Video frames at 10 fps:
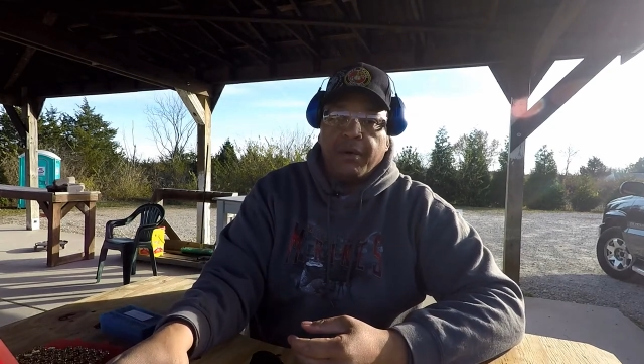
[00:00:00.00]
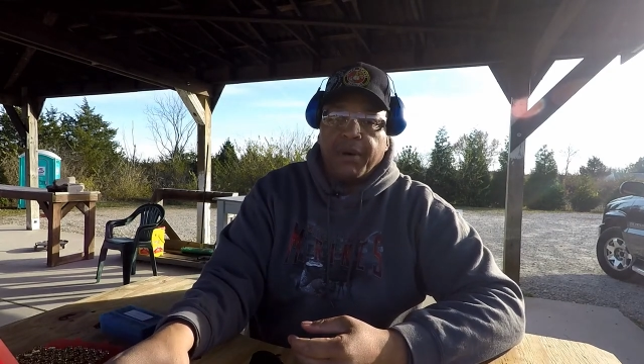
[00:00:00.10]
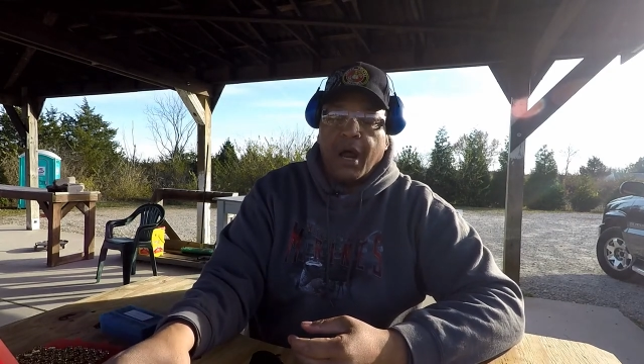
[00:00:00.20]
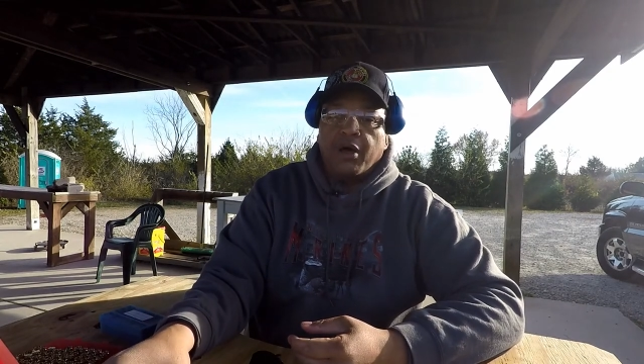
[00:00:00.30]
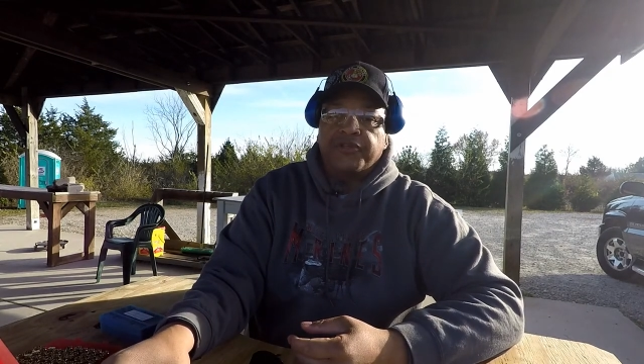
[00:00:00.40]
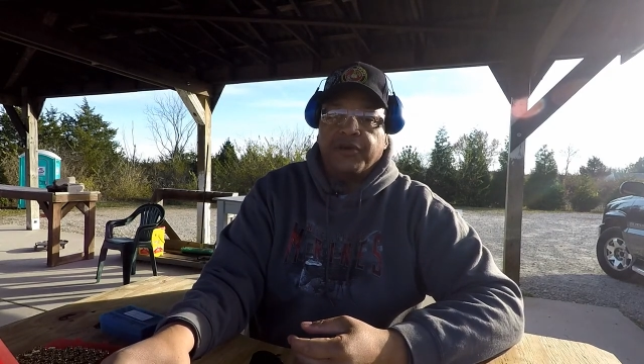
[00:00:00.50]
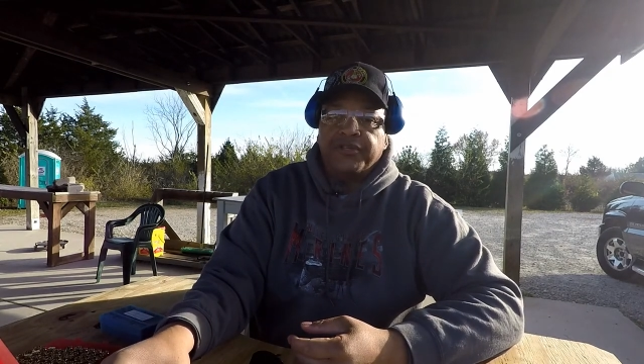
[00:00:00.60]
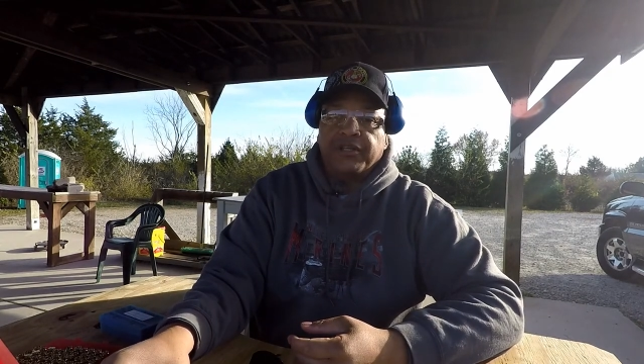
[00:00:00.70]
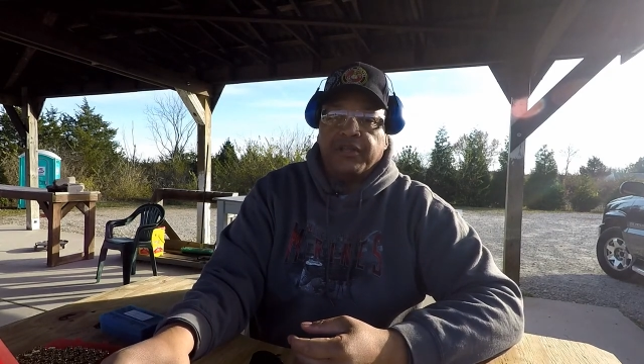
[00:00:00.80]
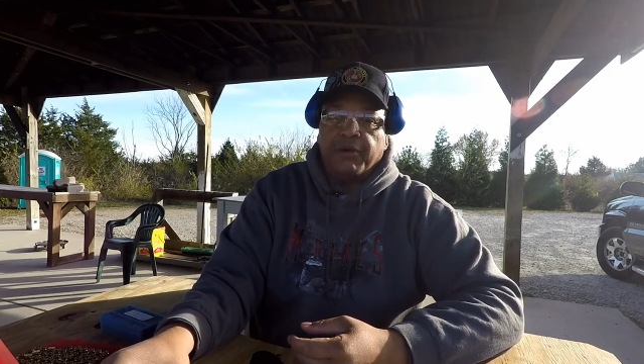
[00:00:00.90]
but also
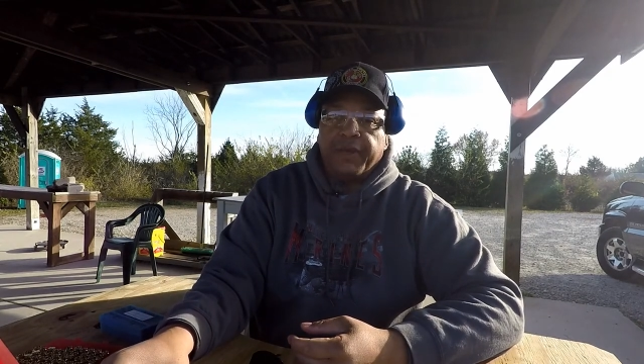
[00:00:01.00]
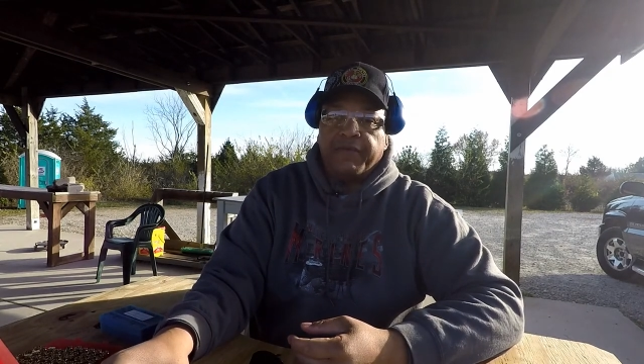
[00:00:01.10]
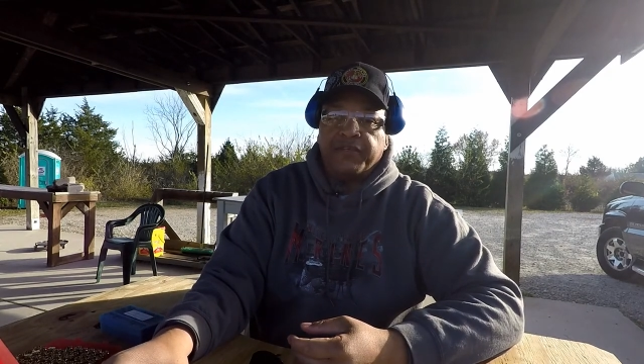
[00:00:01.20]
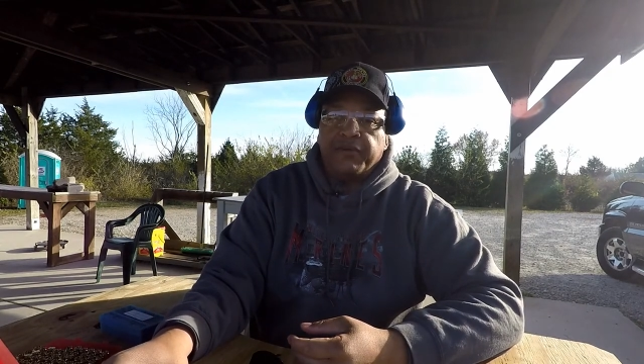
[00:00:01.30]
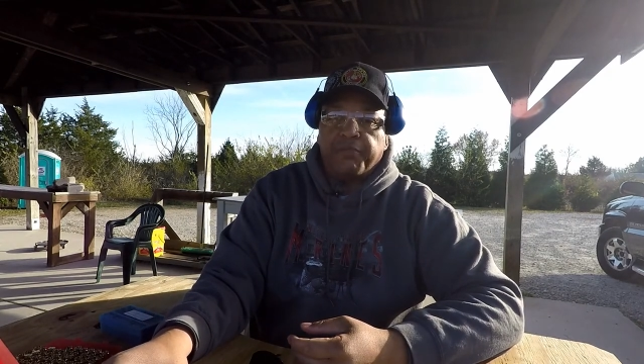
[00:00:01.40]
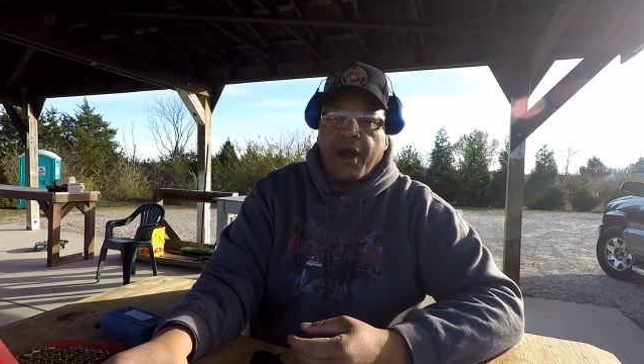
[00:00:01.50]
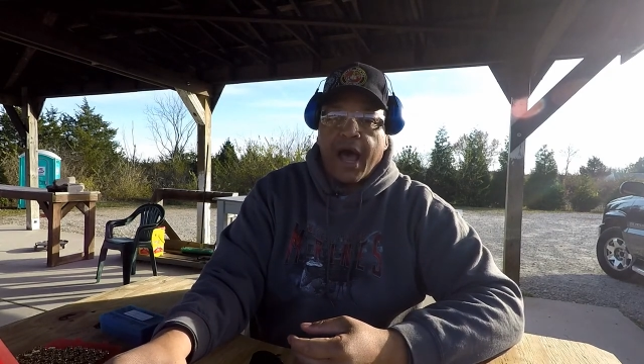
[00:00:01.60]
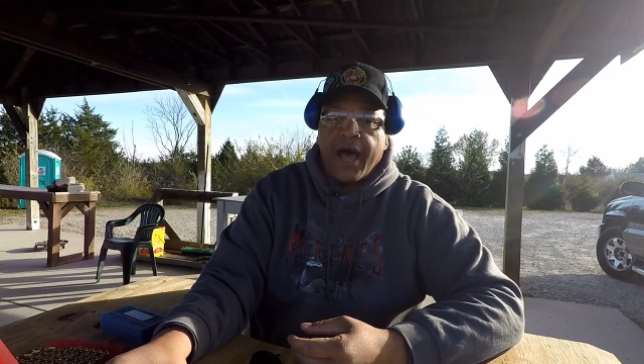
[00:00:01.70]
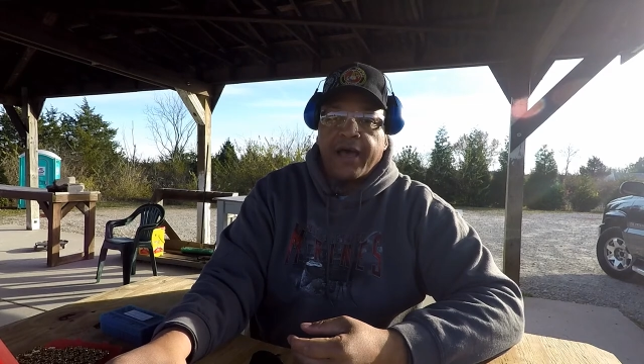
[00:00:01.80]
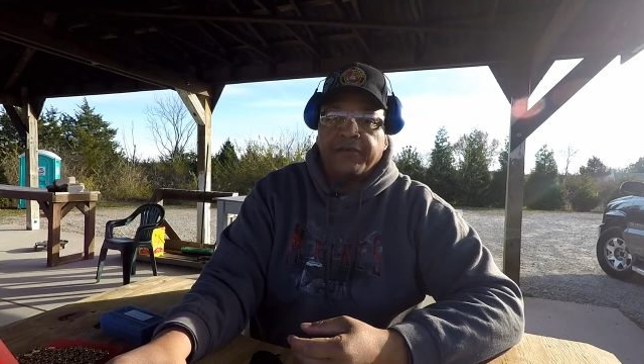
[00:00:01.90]
as a little bit of a
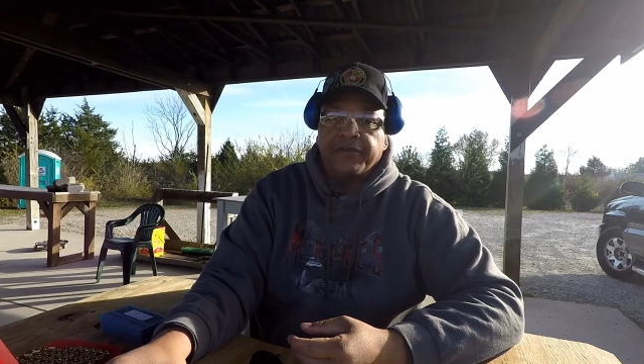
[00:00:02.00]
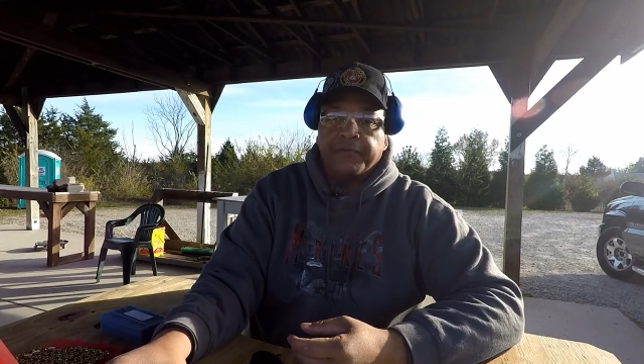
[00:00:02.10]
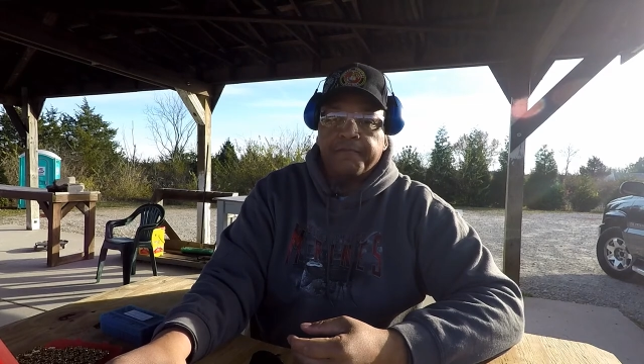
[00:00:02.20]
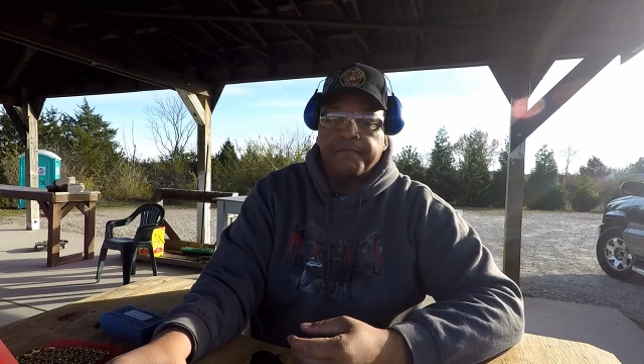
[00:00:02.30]
surprise